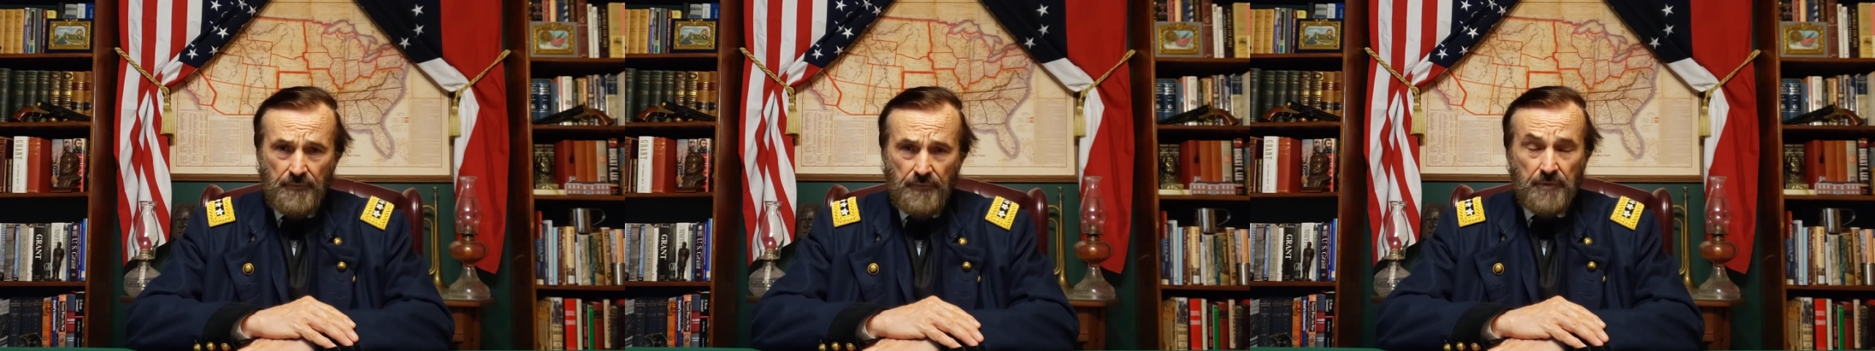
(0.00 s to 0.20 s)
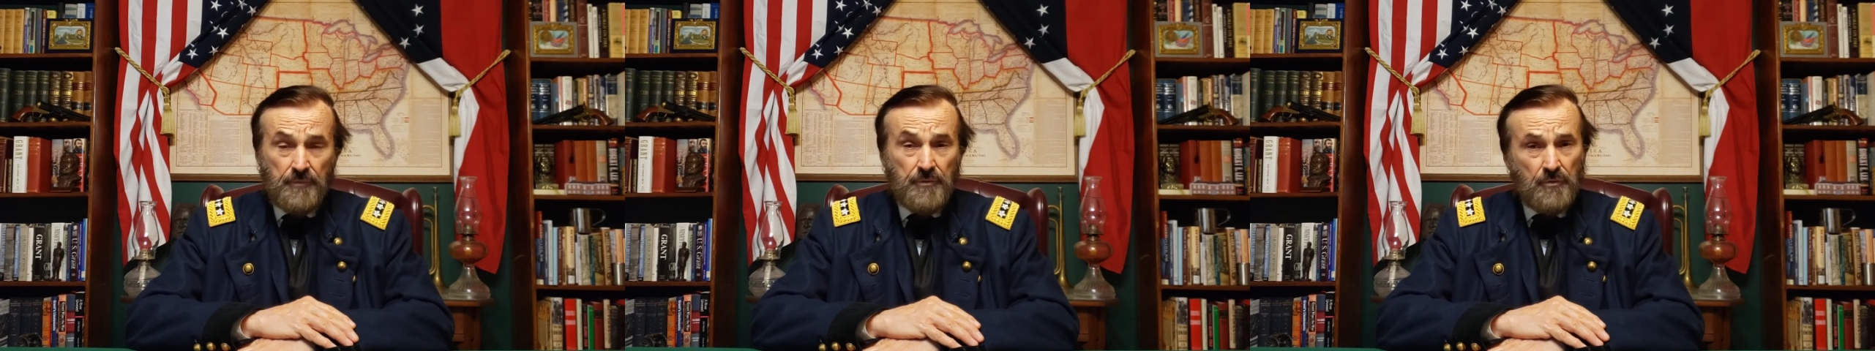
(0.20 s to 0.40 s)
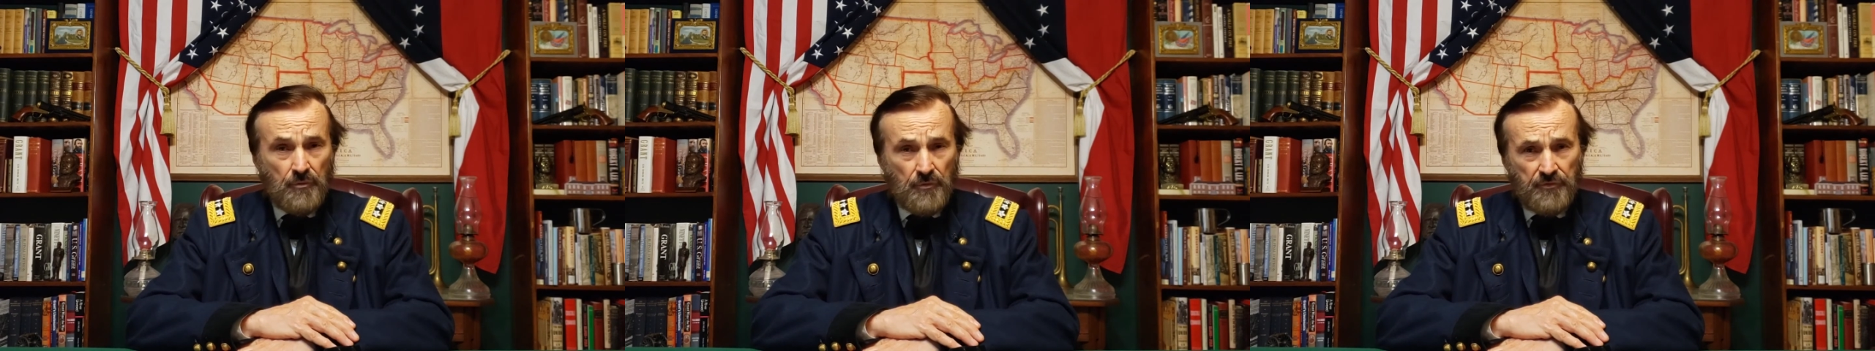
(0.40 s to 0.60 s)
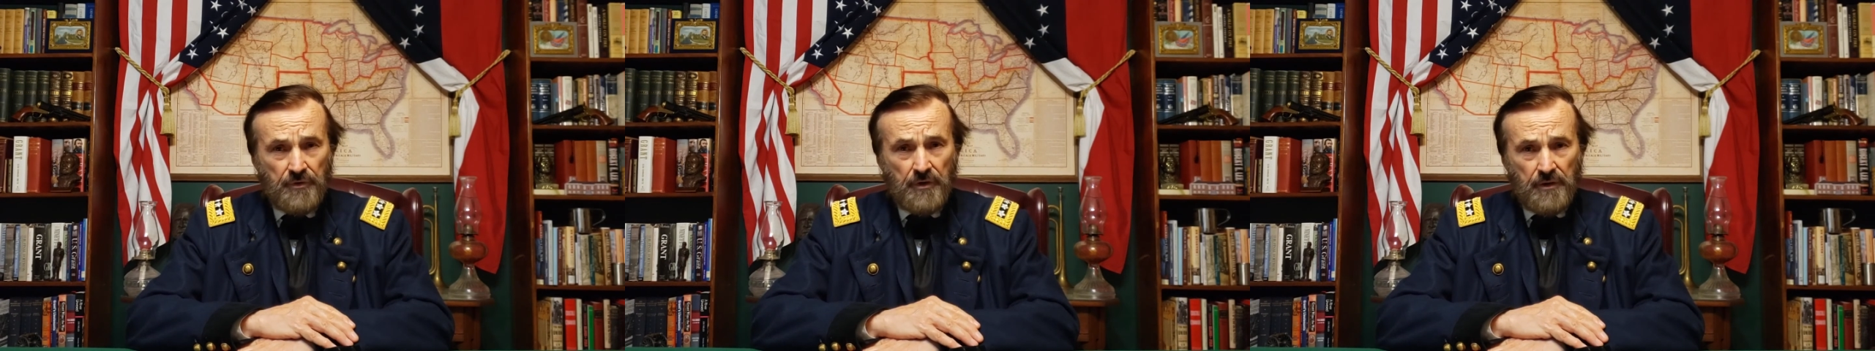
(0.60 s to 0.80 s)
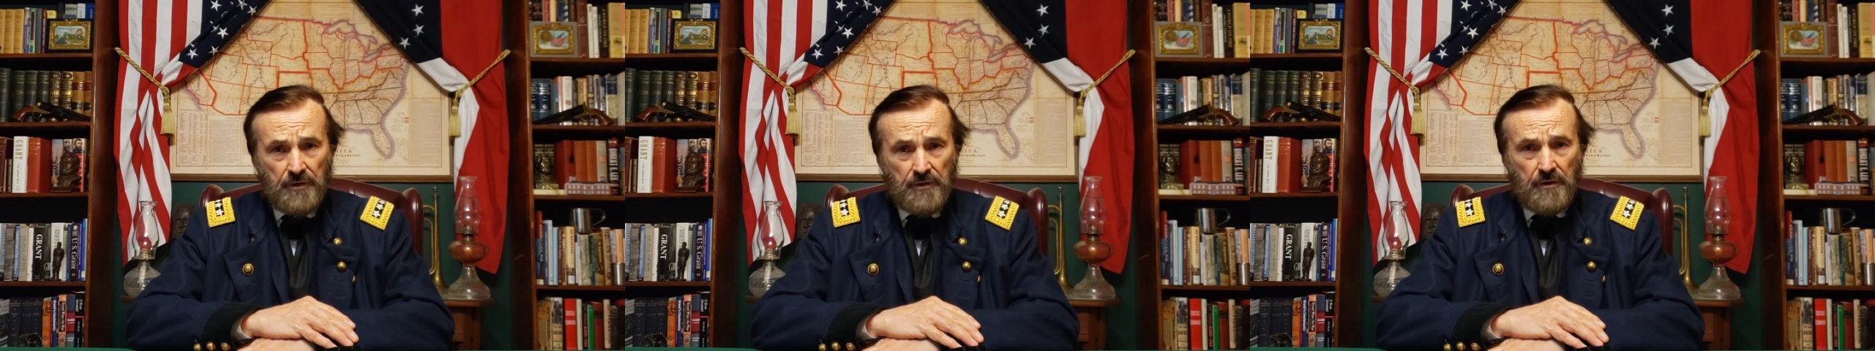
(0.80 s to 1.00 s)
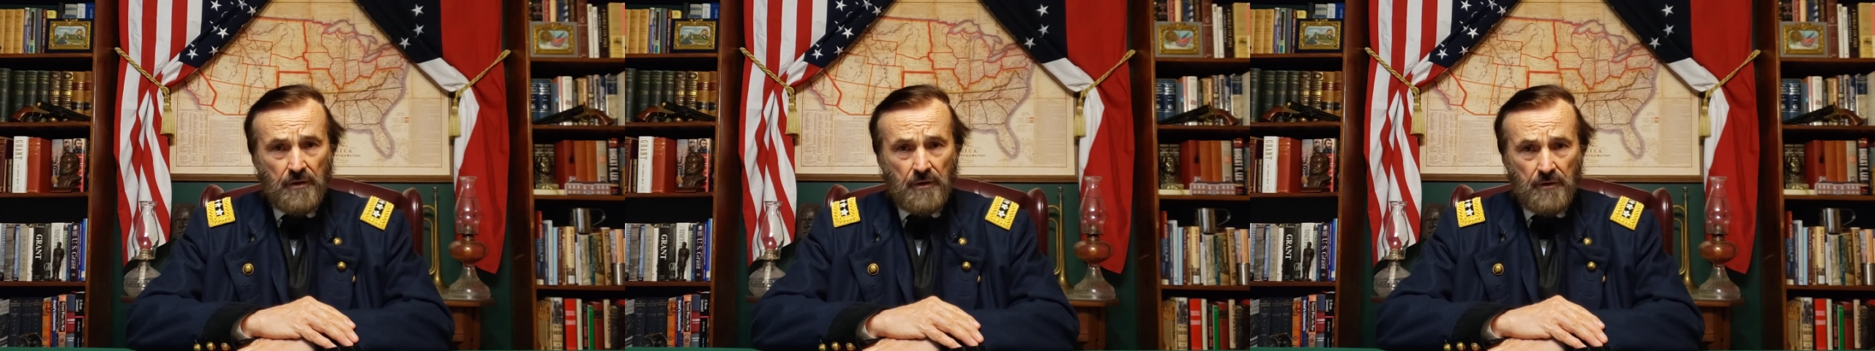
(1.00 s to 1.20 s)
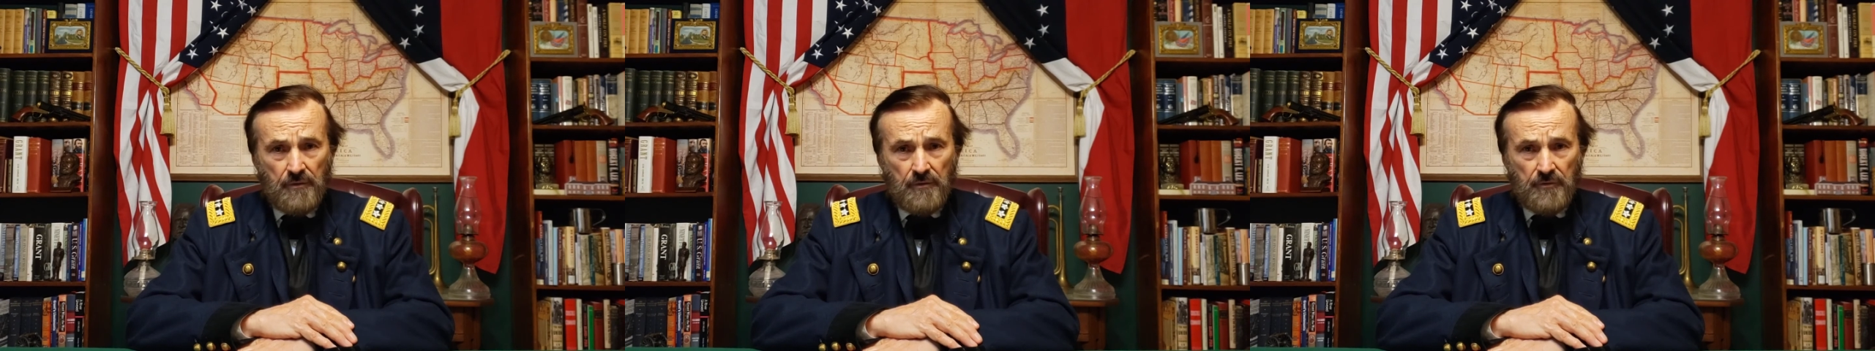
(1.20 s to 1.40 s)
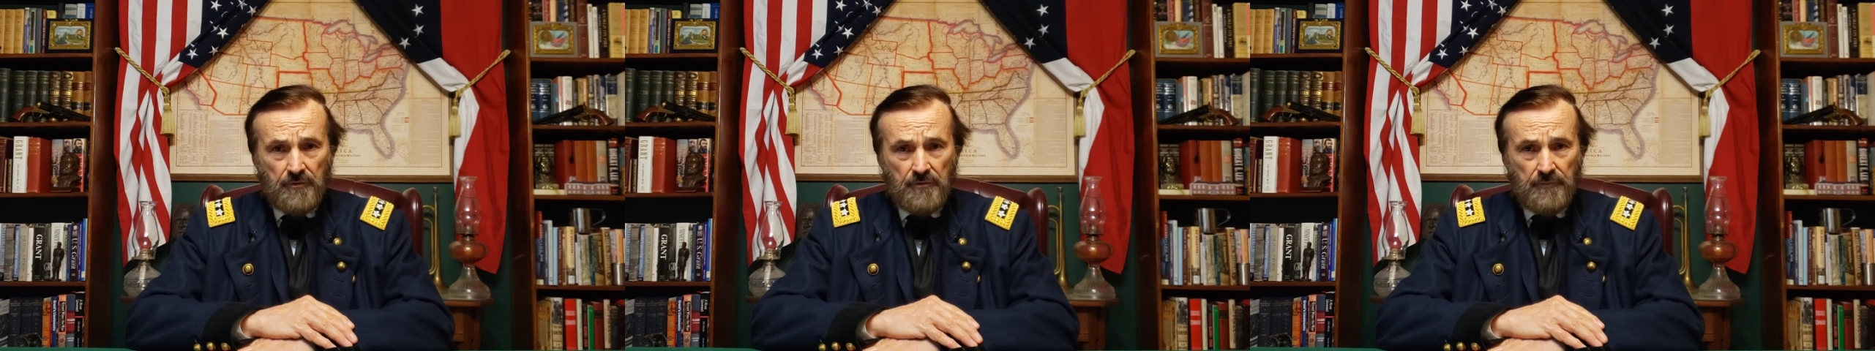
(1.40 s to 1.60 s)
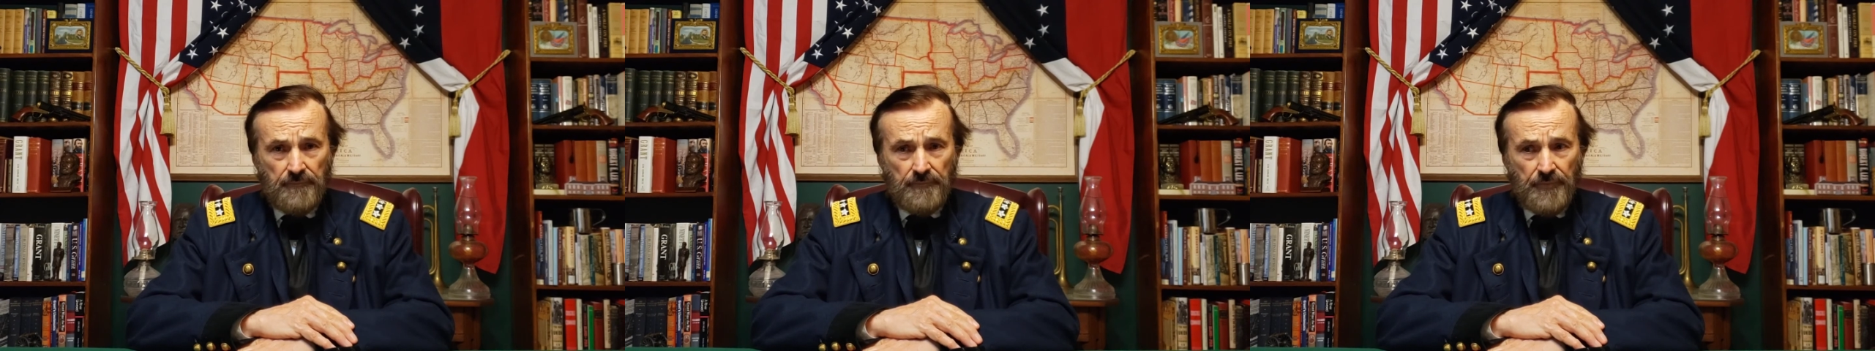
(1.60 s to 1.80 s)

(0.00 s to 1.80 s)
if you will stay in Congress."